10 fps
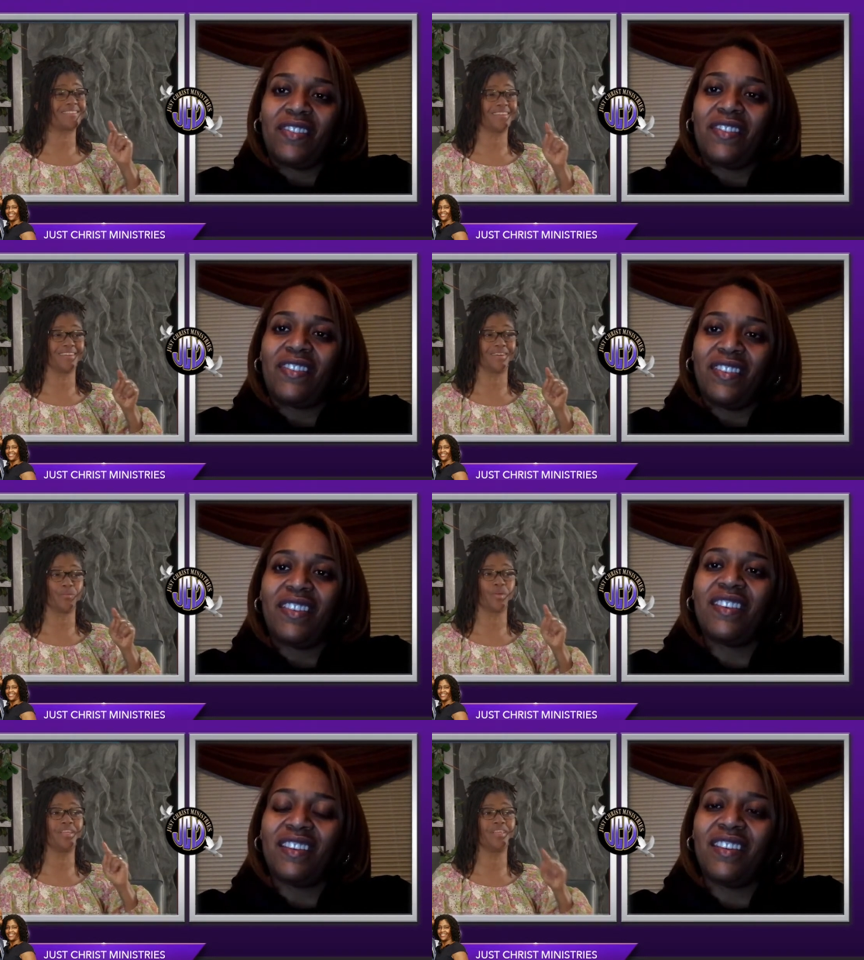Speaker 1: good.
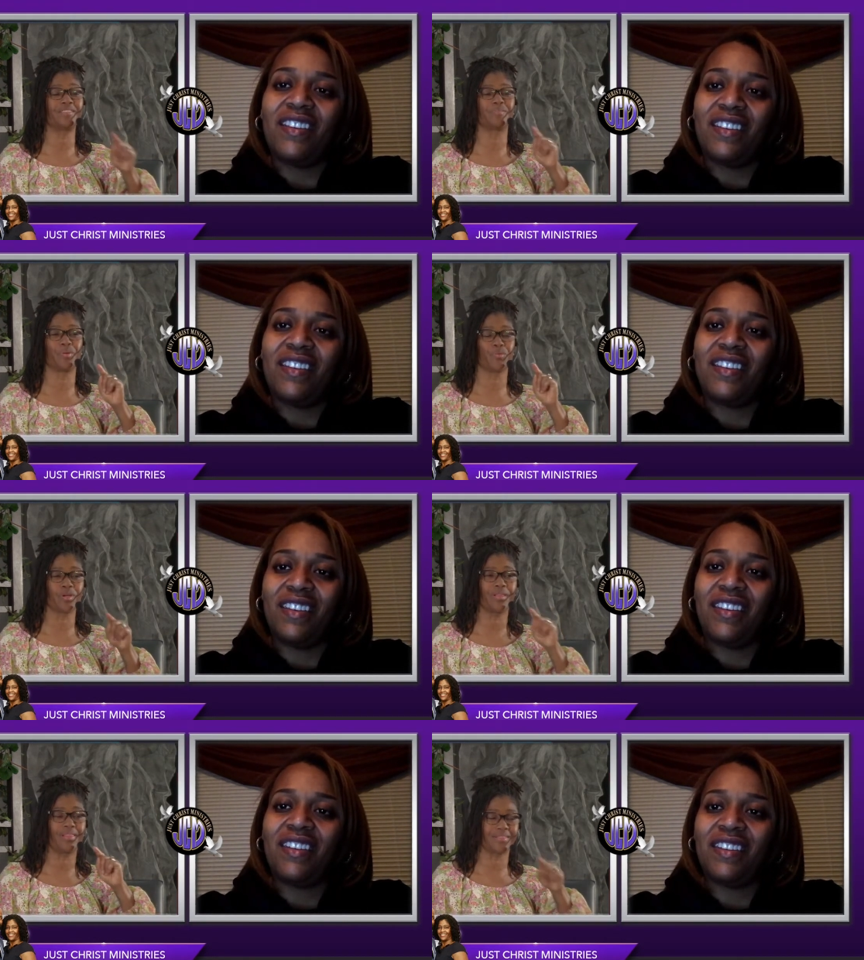We need to be
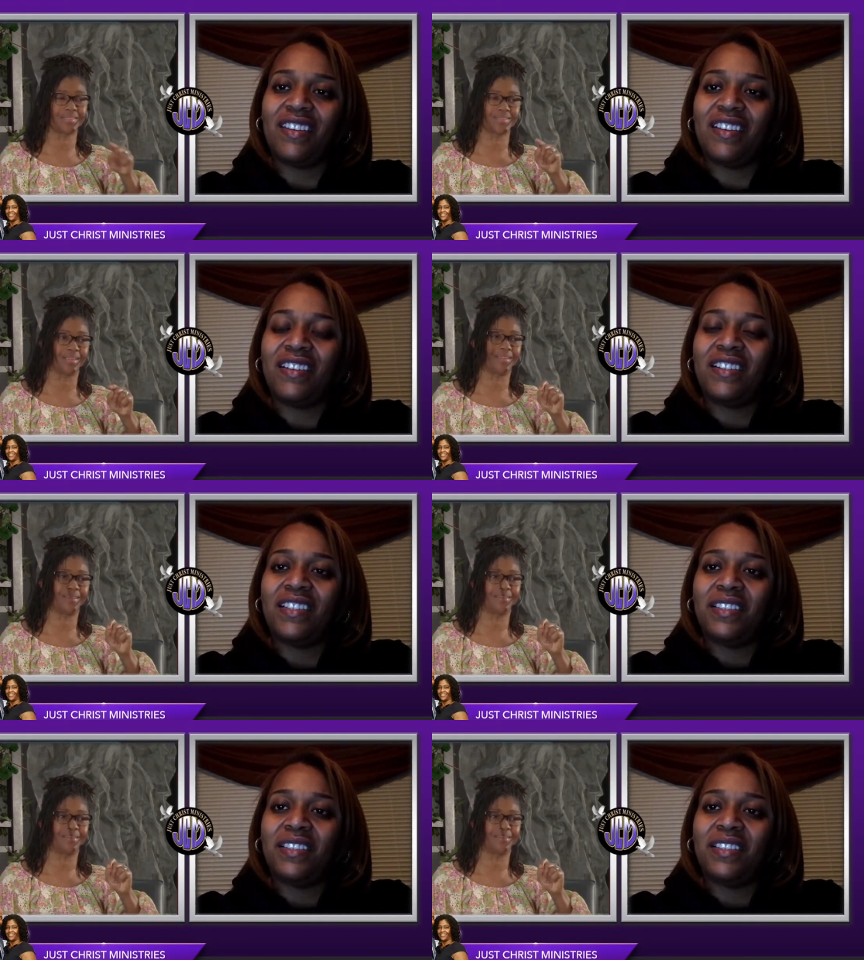realistic